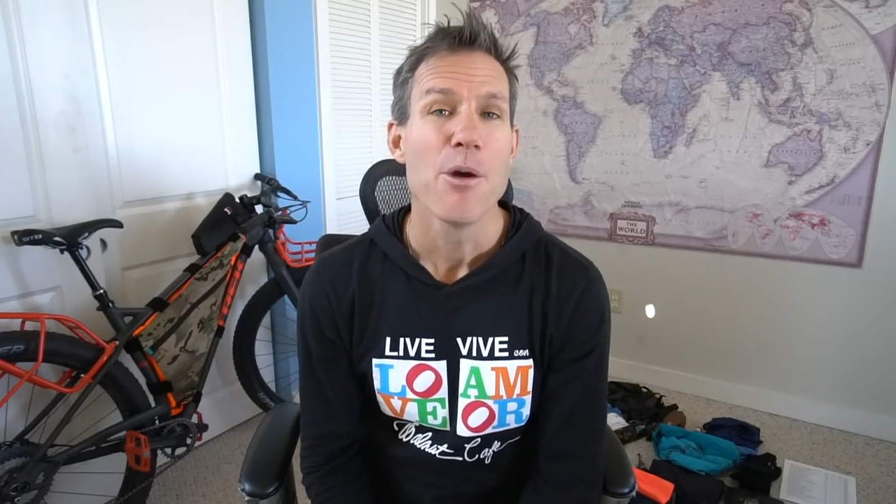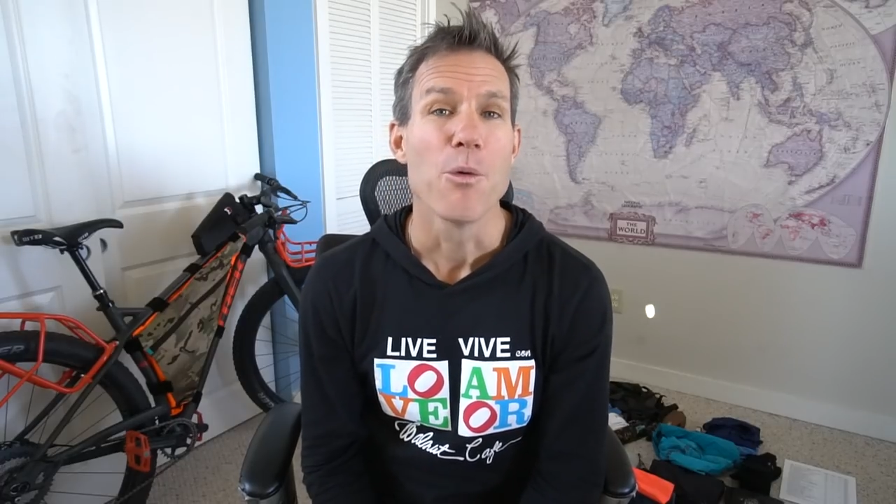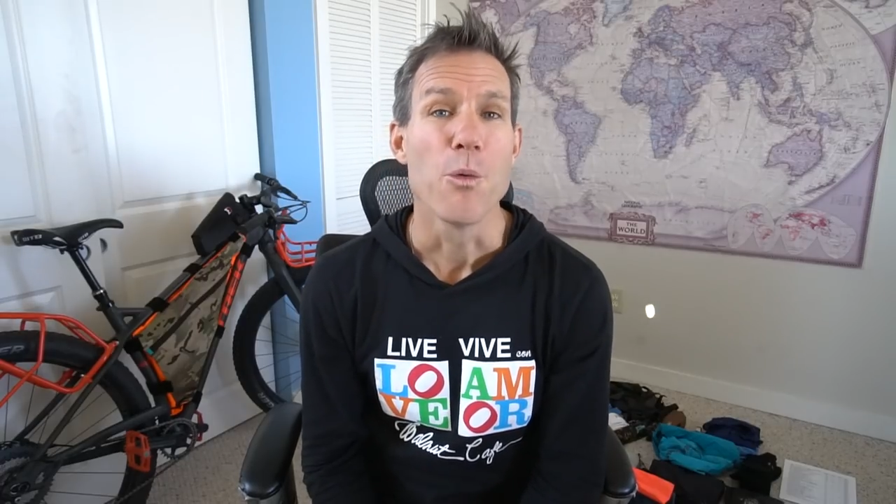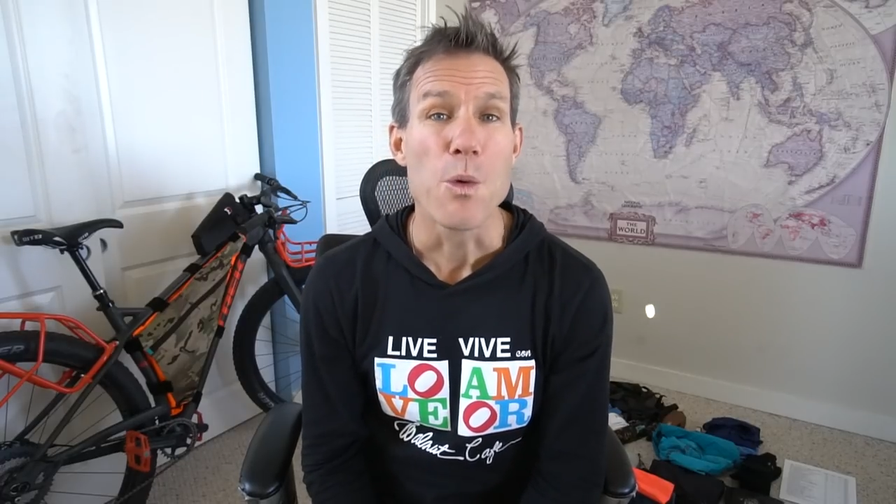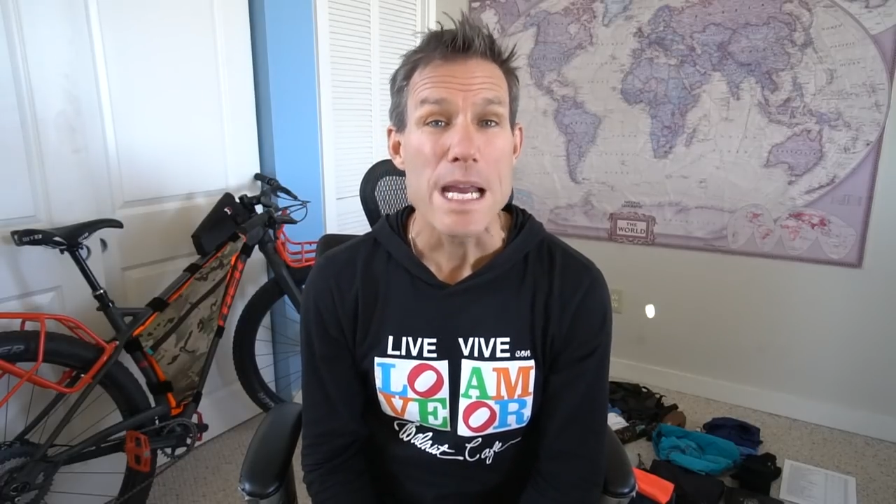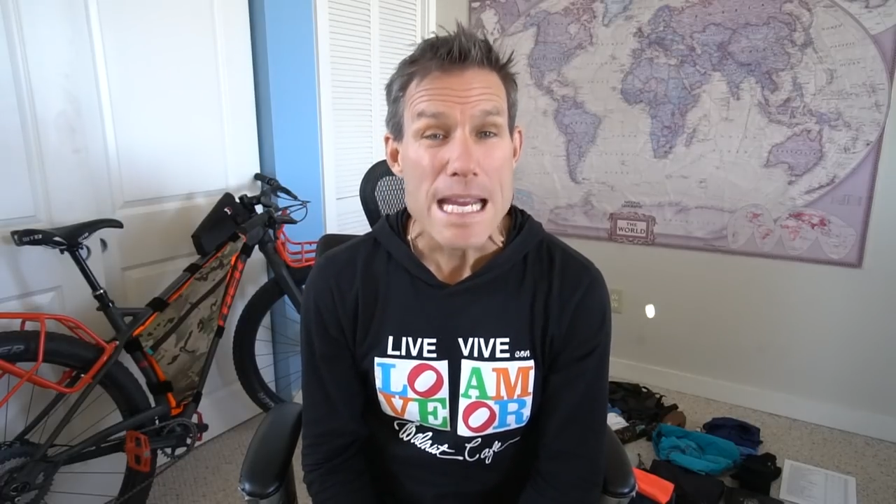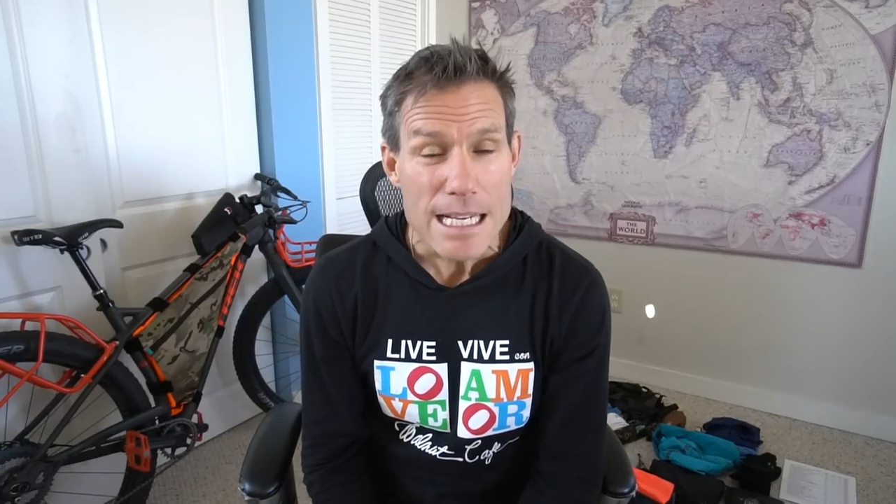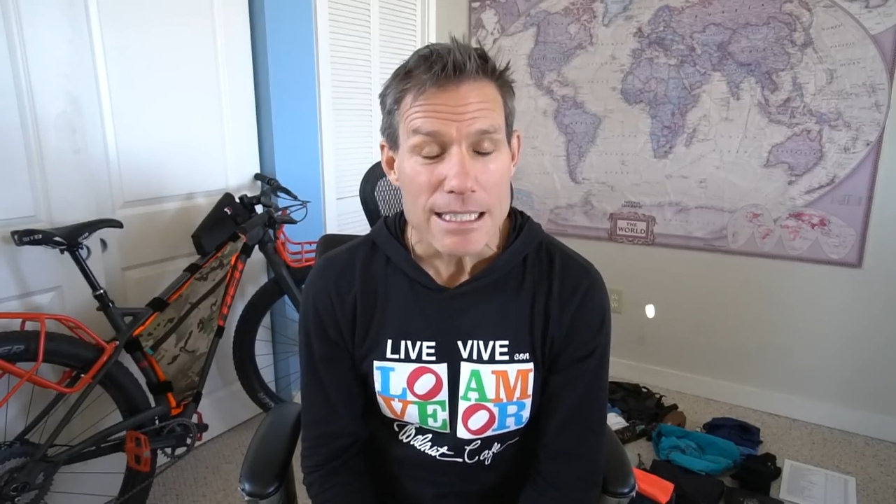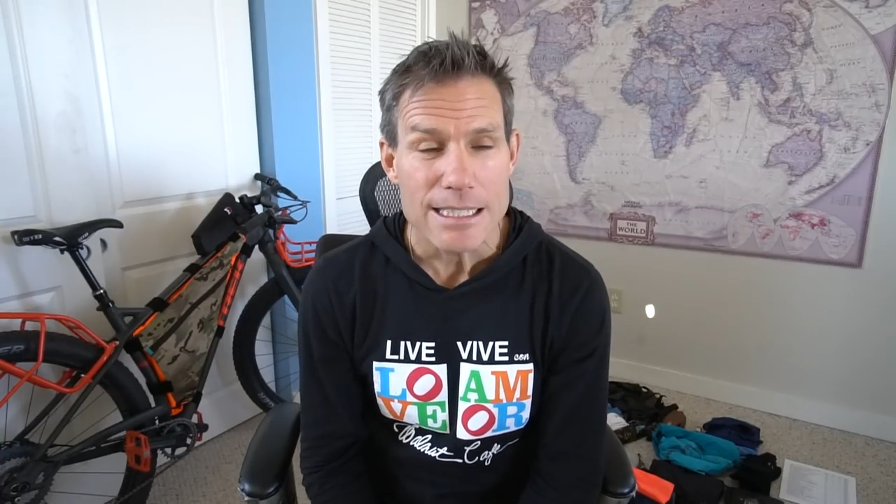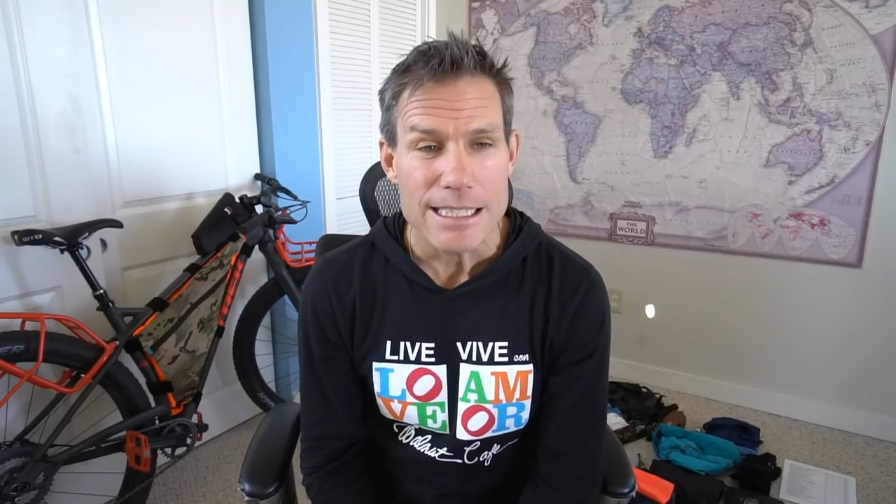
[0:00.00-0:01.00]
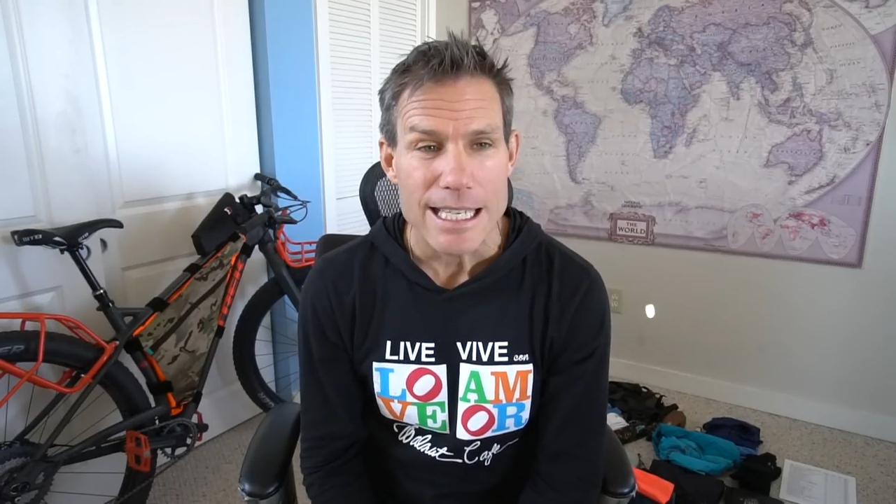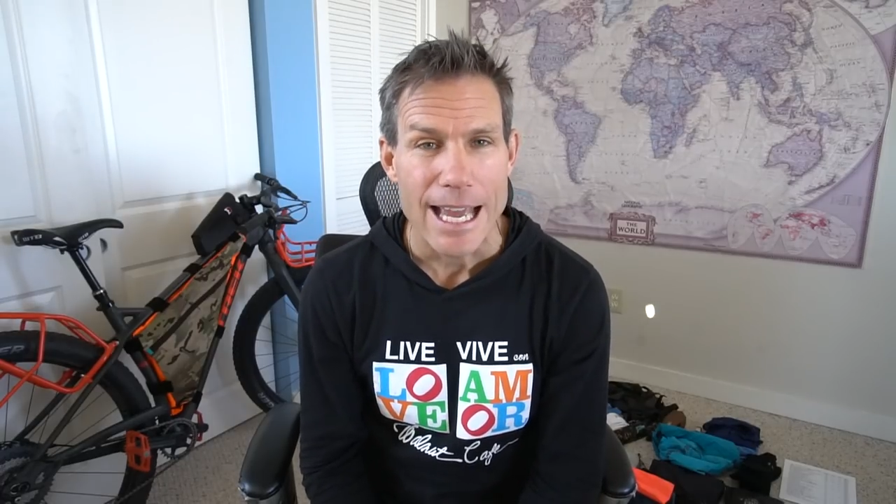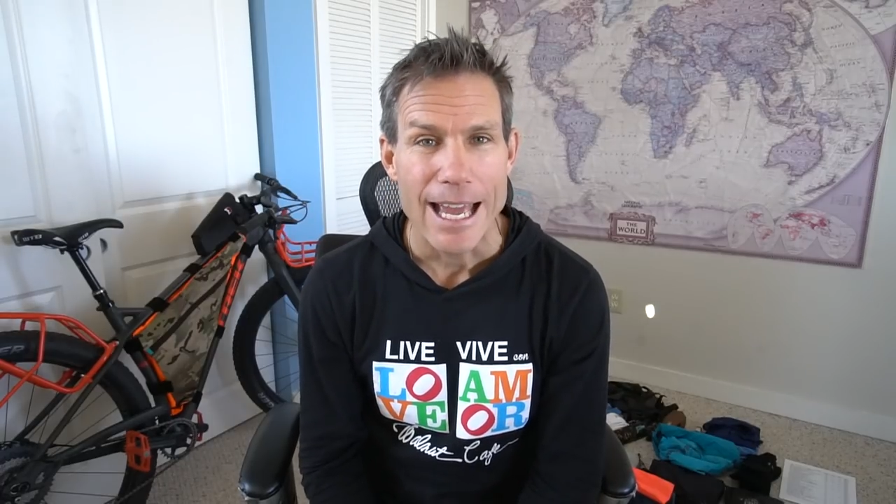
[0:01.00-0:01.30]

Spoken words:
weeks,